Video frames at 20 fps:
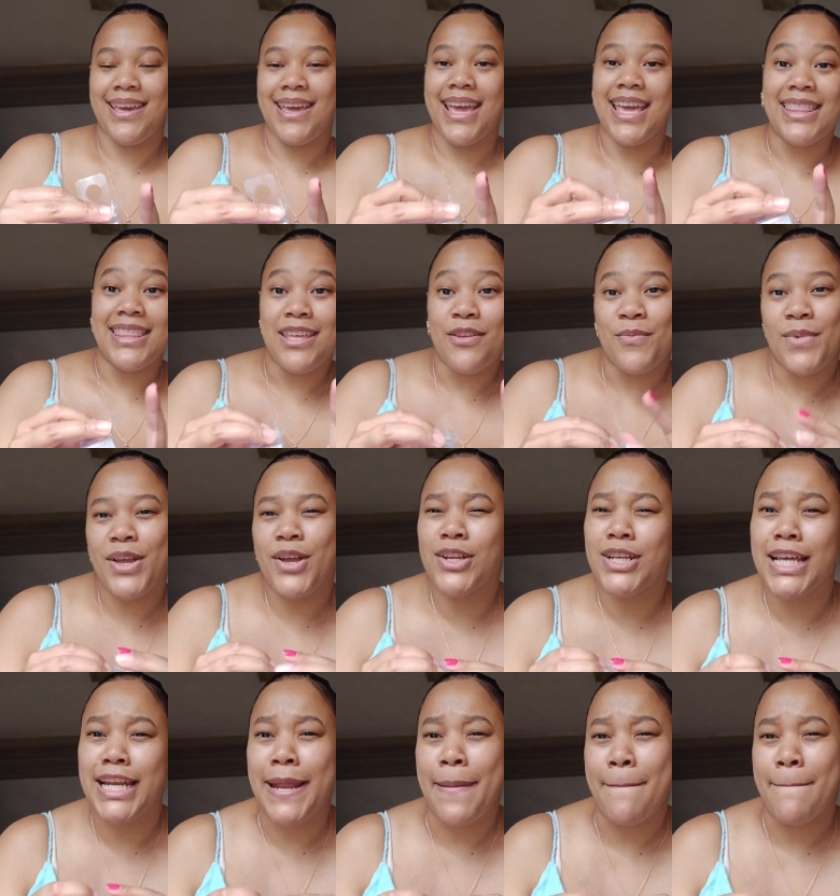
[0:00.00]
and then we're
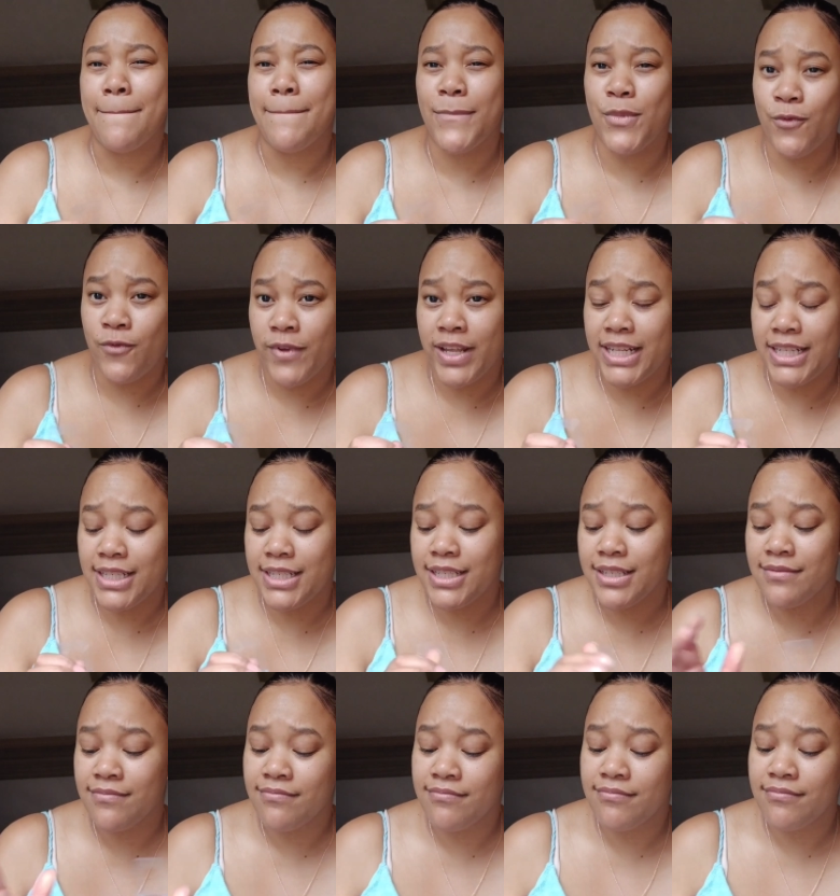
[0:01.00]
gonna remove
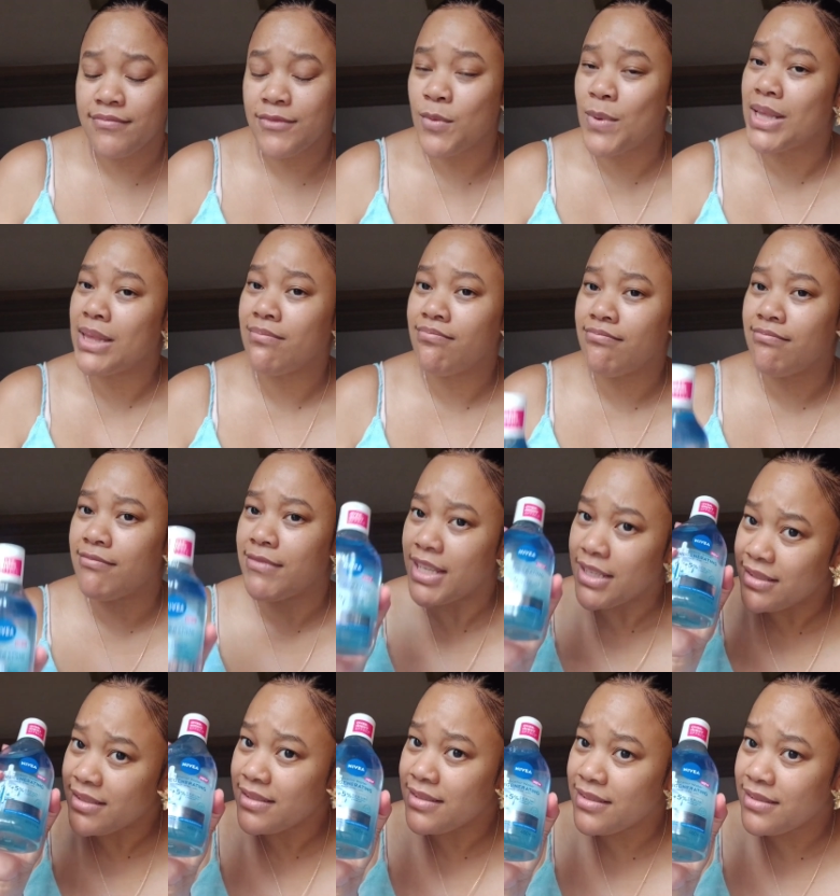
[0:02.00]
it with
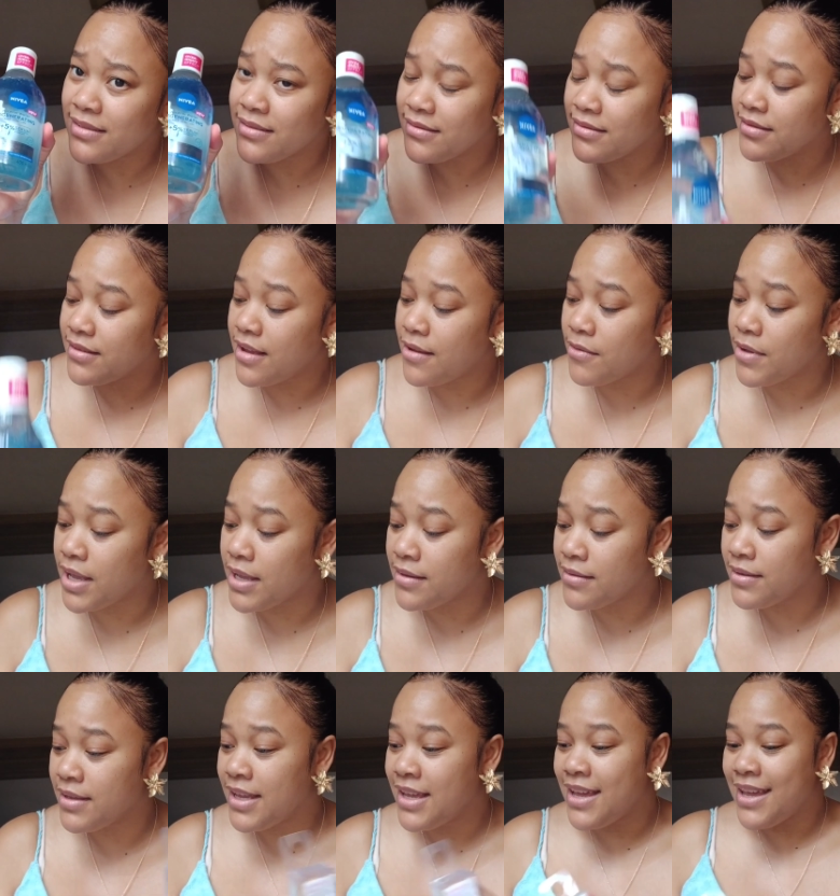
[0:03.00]
this okay
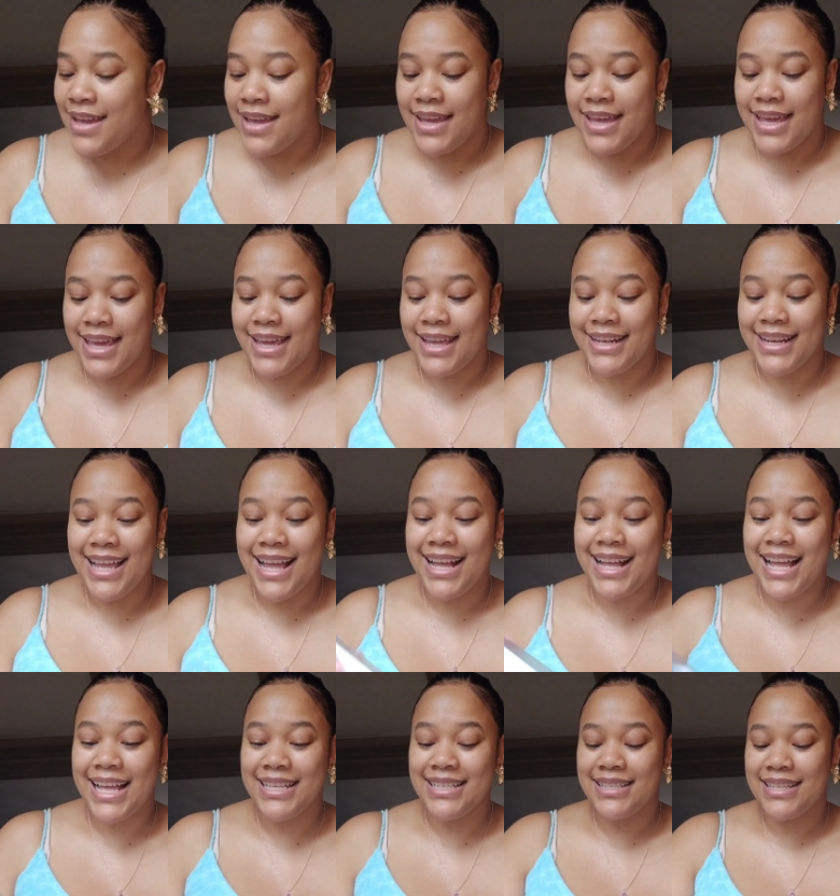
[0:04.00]
and yeah
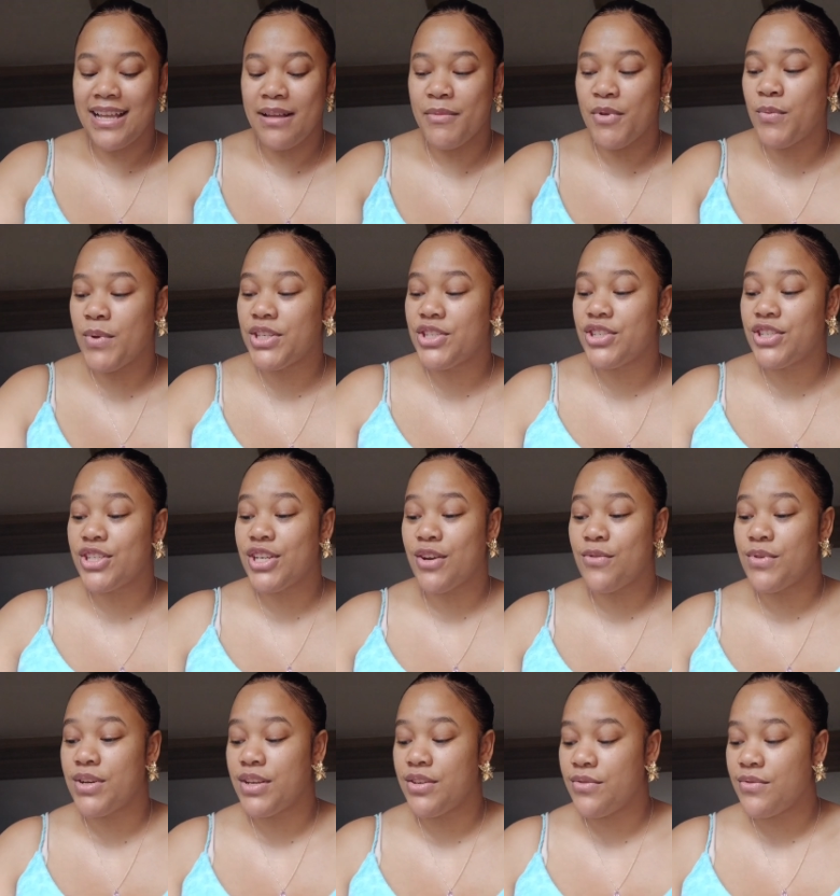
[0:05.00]
guys tell me which
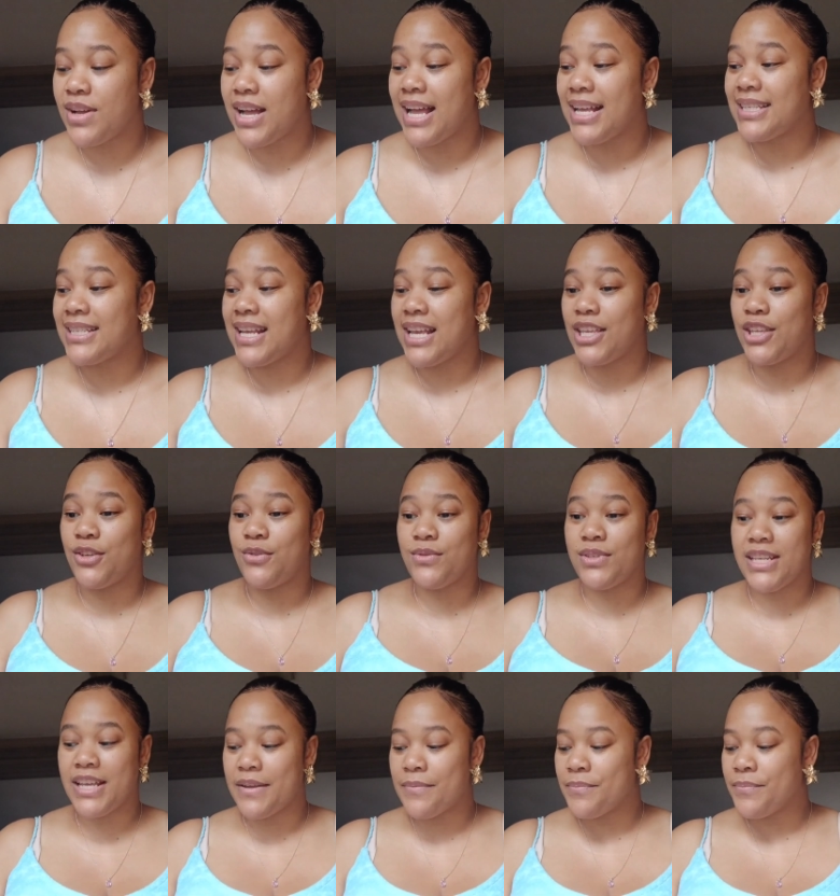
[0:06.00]
toner you guys are
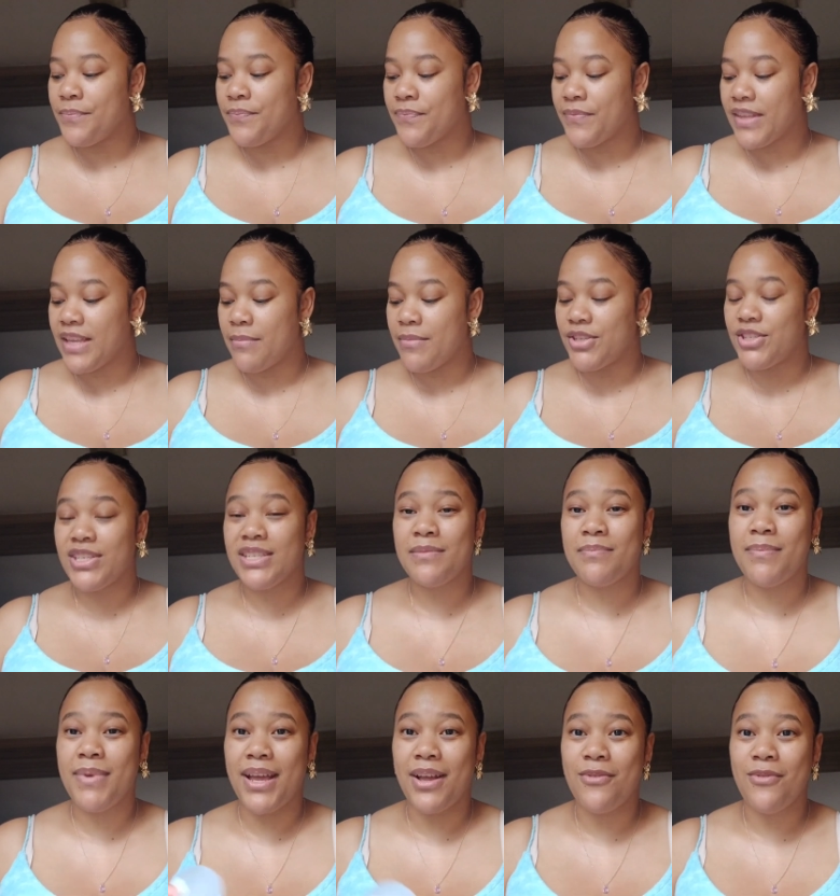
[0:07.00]
using let me
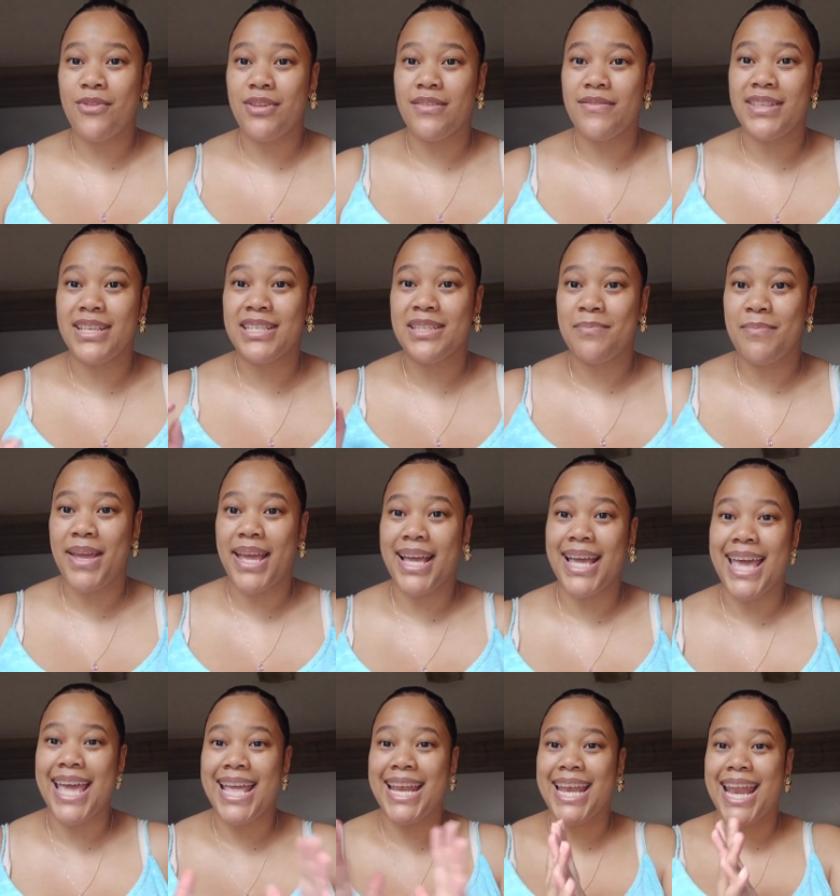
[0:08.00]
just pack all of this back
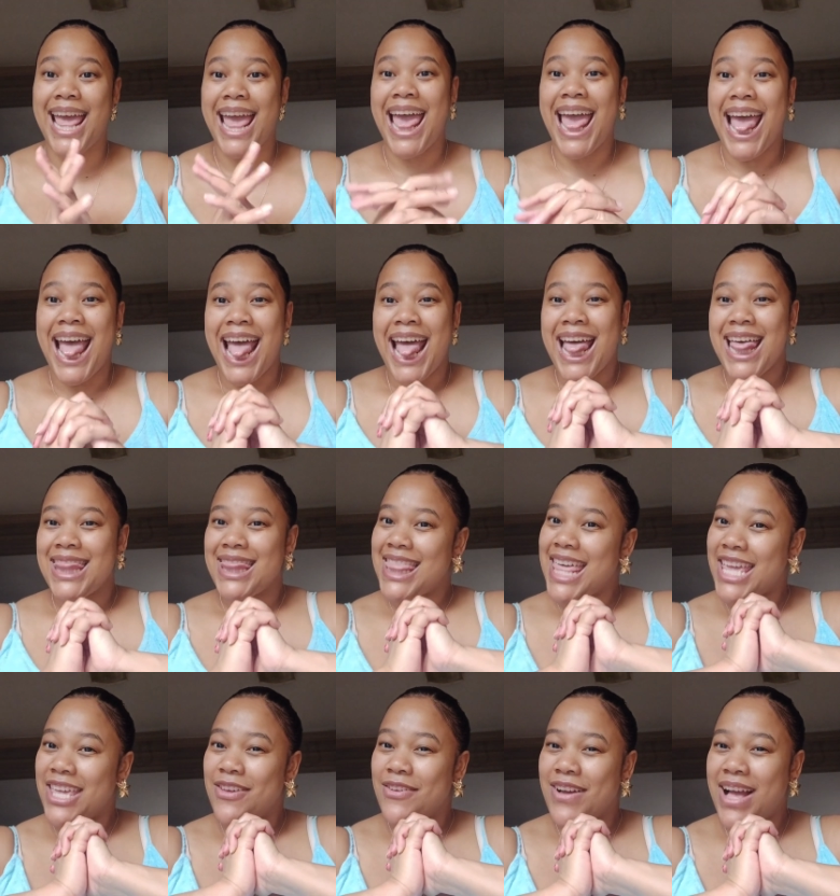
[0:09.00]
in
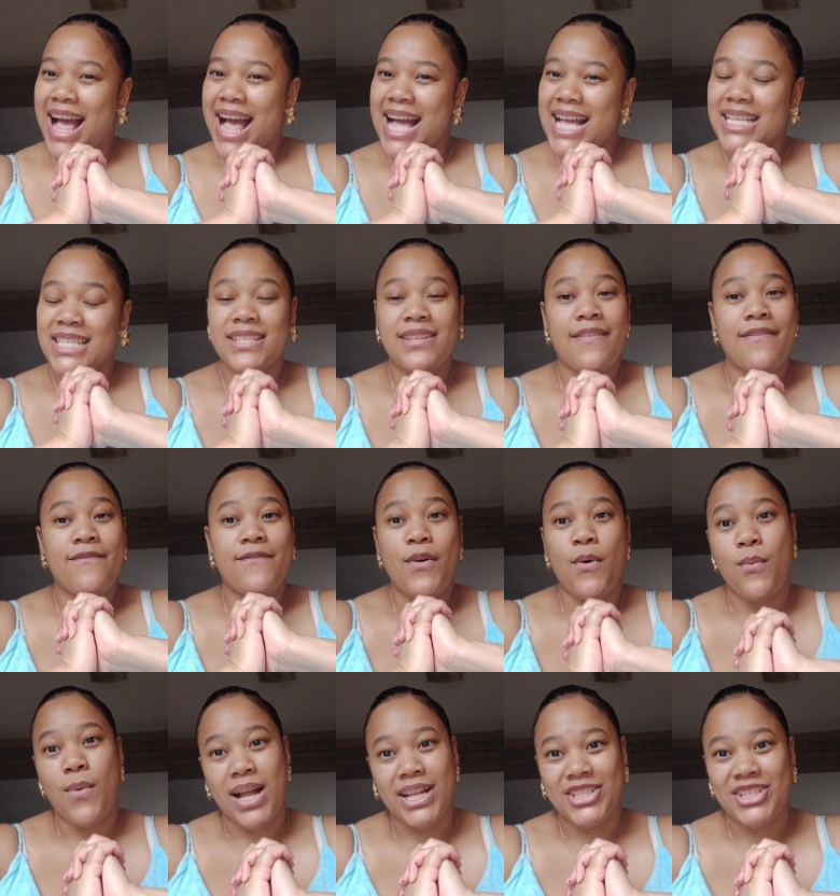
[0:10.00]
thank you guys
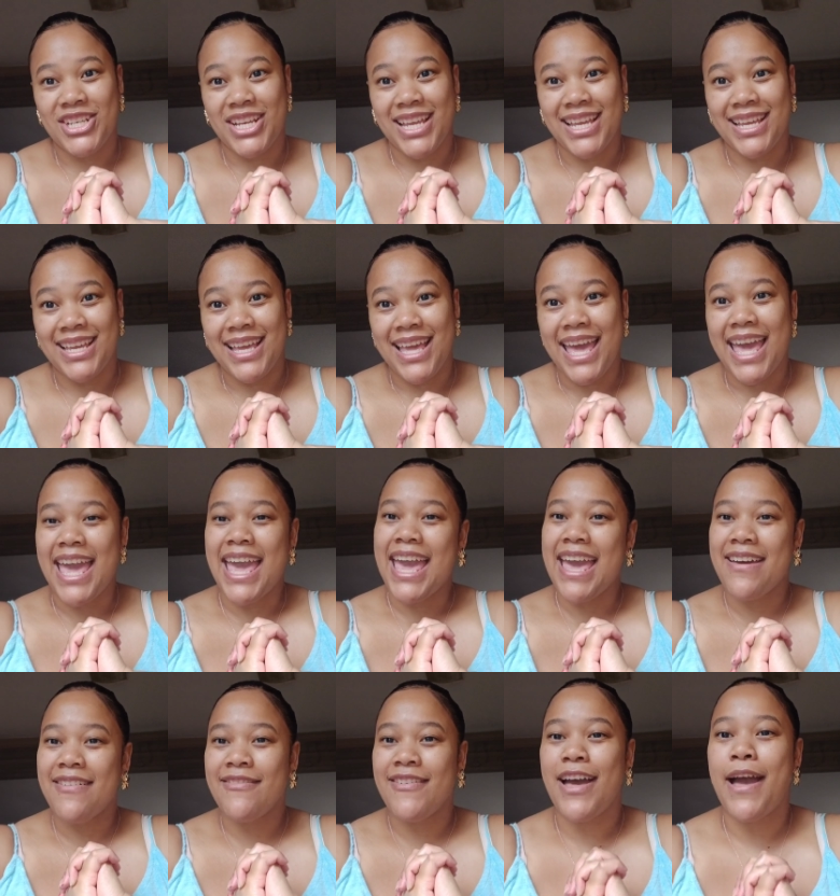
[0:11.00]
for watching
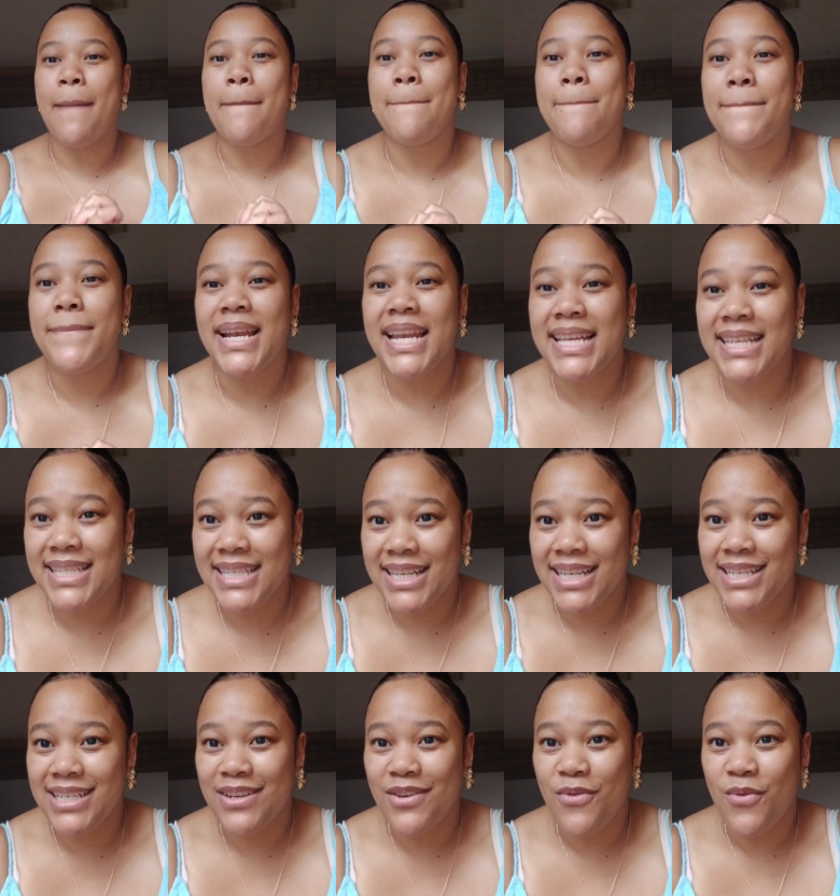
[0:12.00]
have a
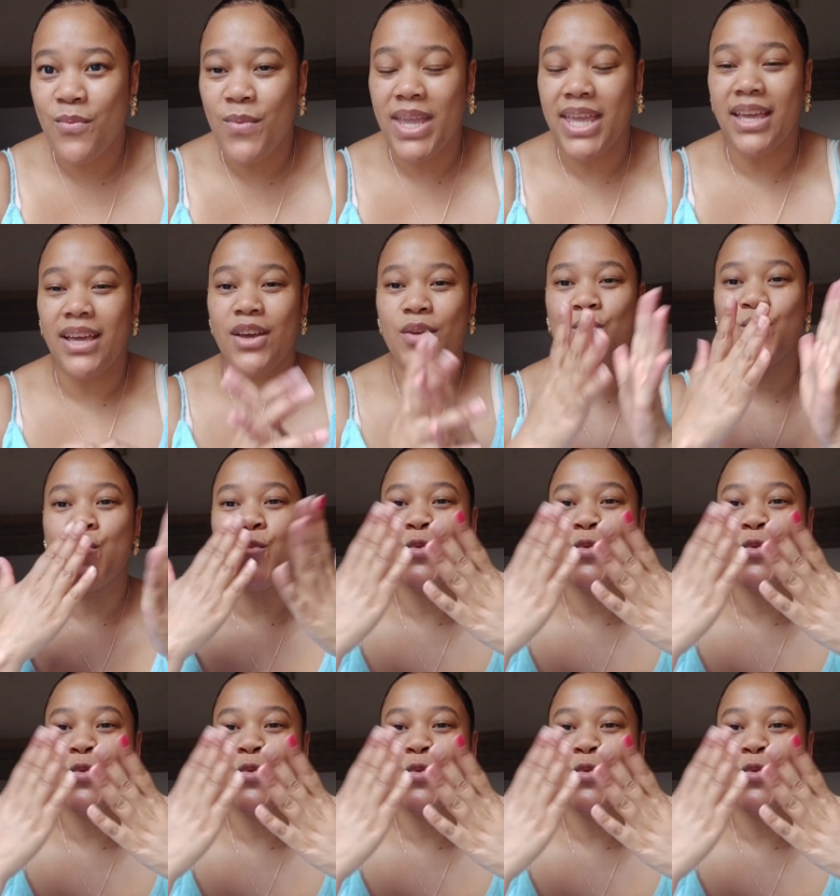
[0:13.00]
blessed week